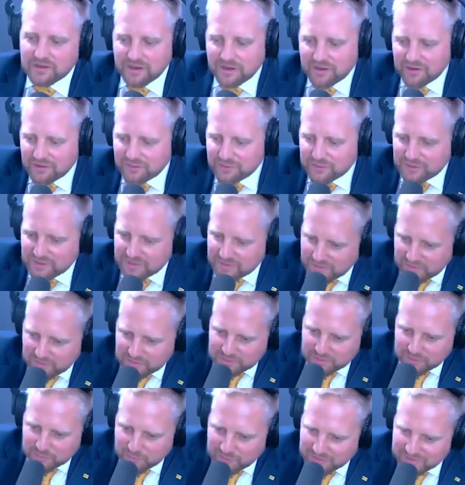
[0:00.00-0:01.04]
They're
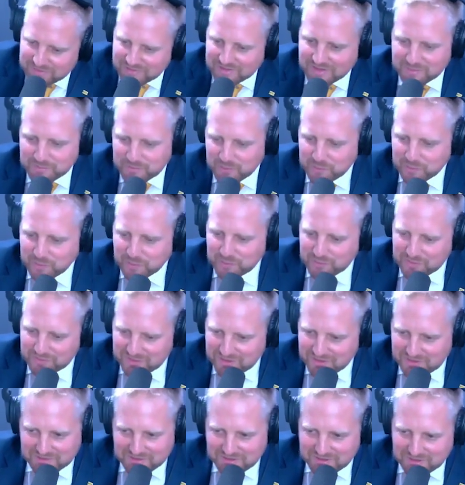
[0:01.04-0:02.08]
the ones that propose
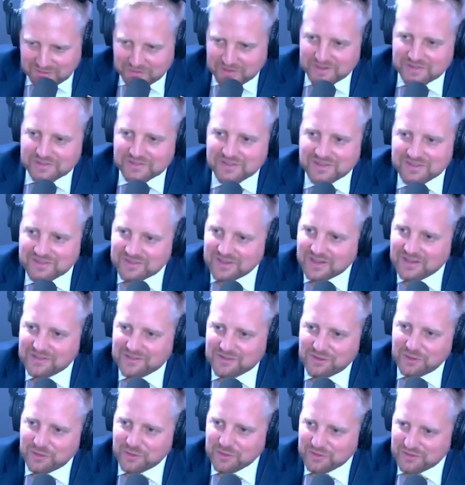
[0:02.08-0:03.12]
the craziest
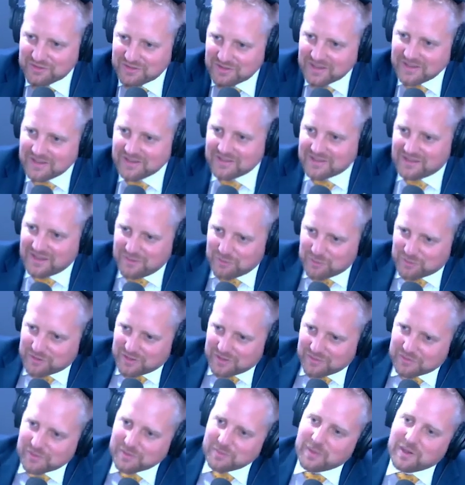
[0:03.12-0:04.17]
tax laws. They want
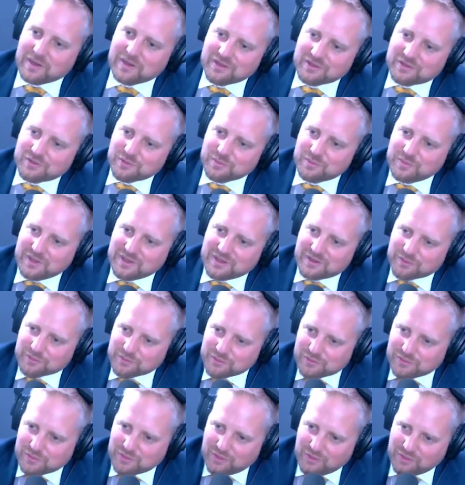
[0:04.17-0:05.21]
everybody to be
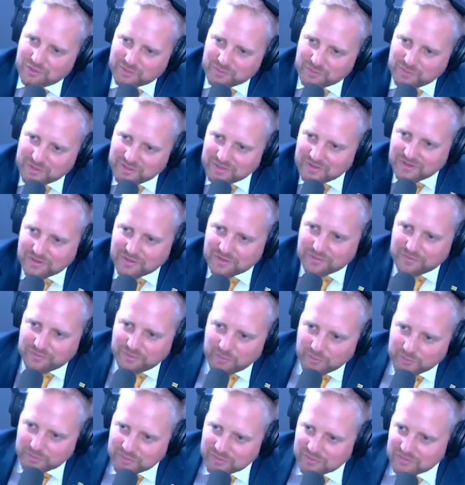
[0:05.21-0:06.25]
controlled with their
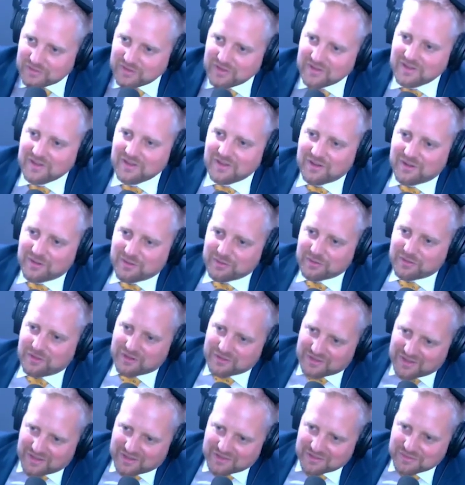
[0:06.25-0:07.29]
phones on
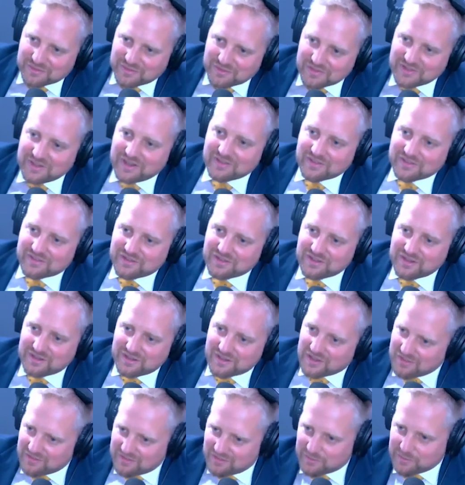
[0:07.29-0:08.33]
their tax residency.
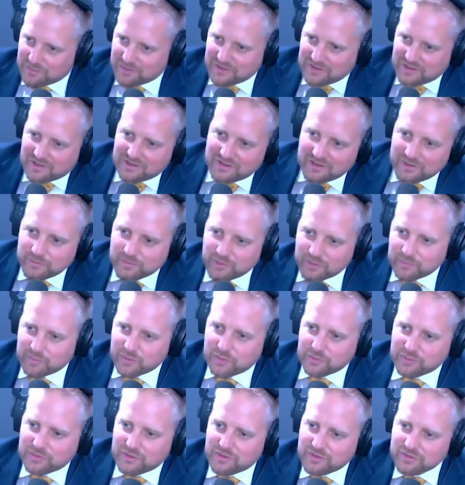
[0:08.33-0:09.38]
That's something that they
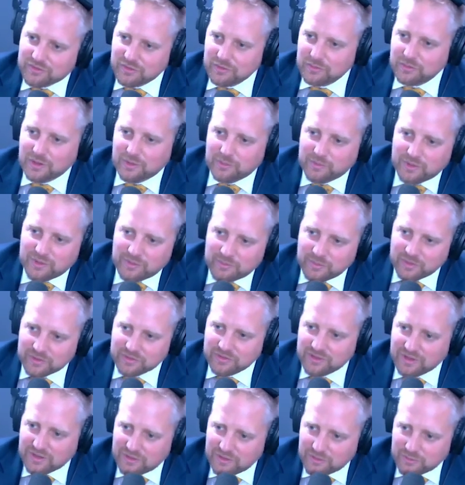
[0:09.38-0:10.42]
proposed also a couple of
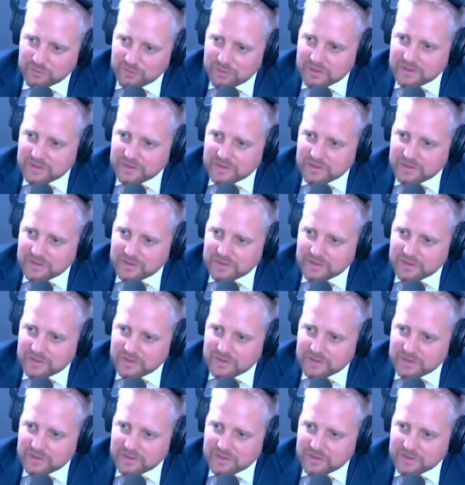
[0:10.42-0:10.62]
months ago.